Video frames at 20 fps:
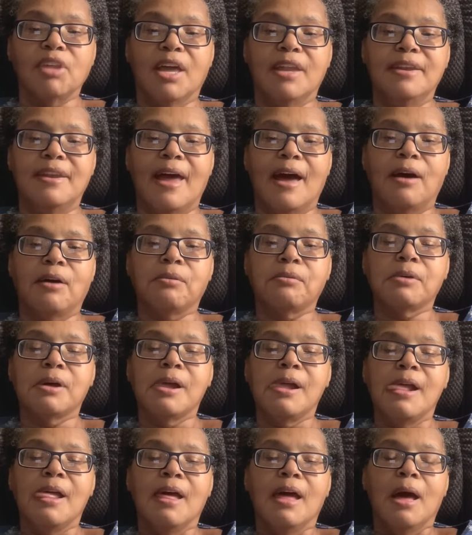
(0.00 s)
Now,
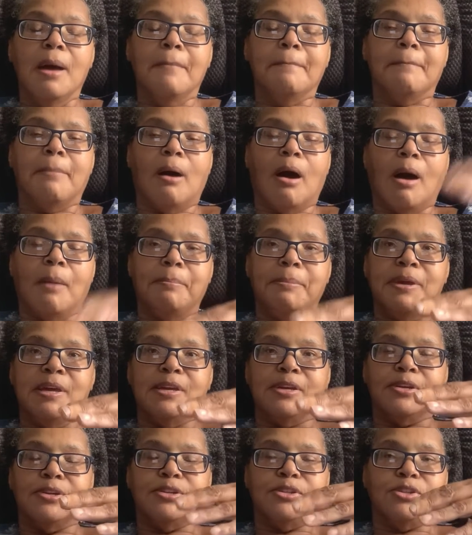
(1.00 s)

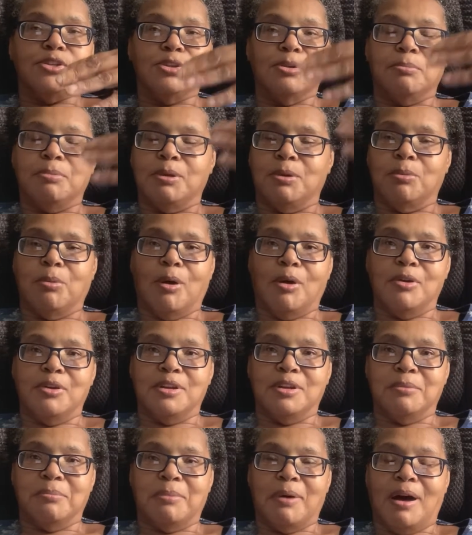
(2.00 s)
Poppy should be worried
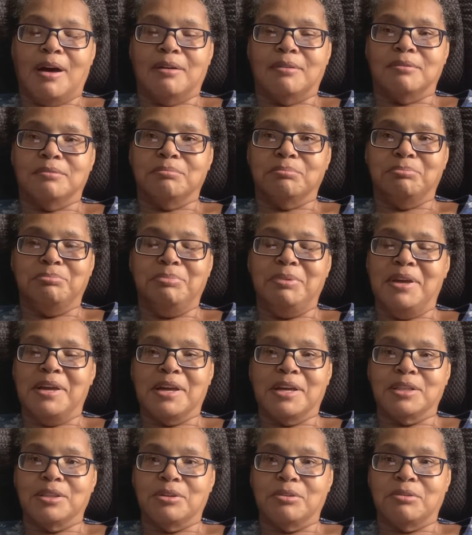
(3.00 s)
about being
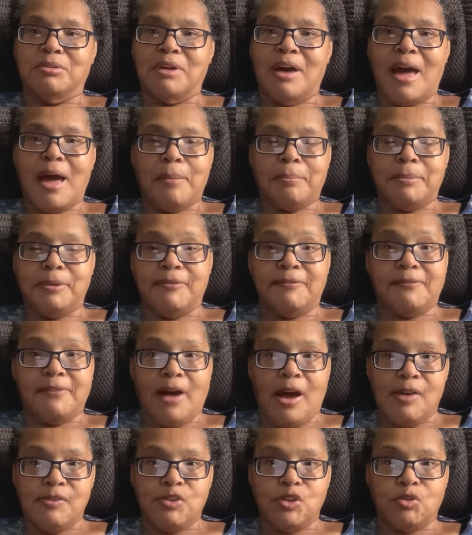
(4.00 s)
a little happy
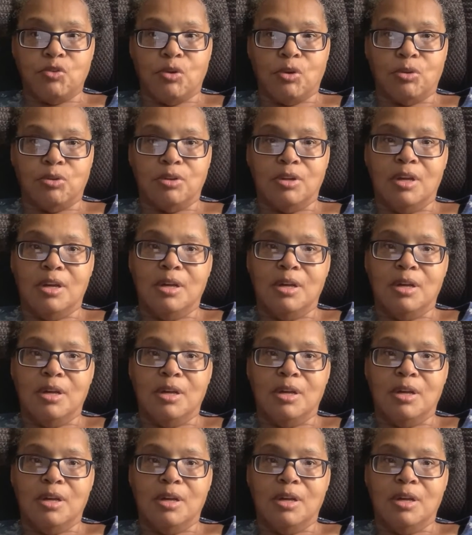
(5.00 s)
five year old,